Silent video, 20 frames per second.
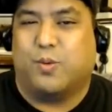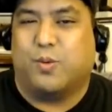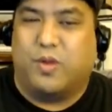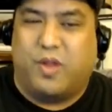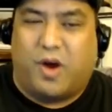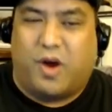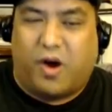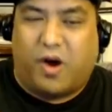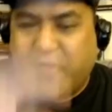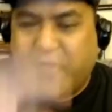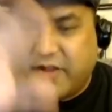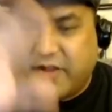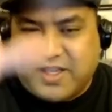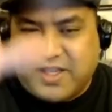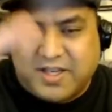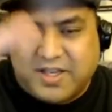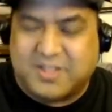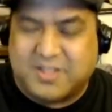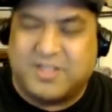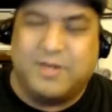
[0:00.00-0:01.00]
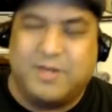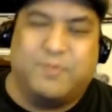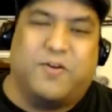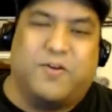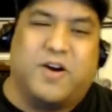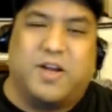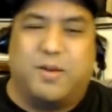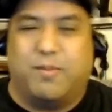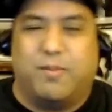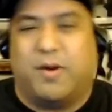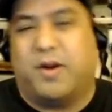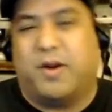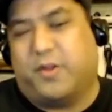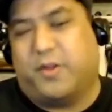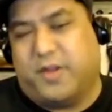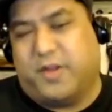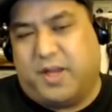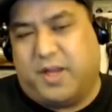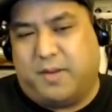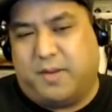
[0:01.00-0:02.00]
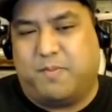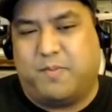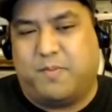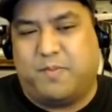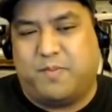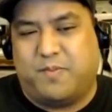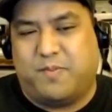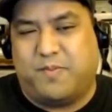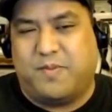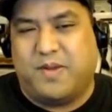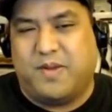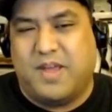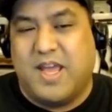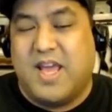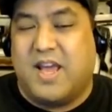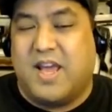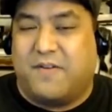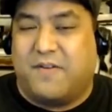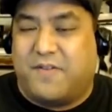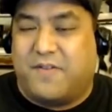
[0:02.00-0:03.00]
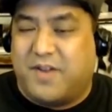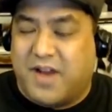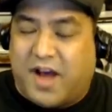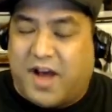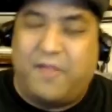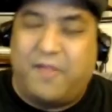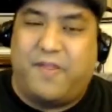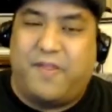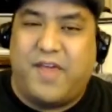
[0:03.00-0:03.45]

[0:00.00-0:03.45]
with all the DLC fucking bundled in. If not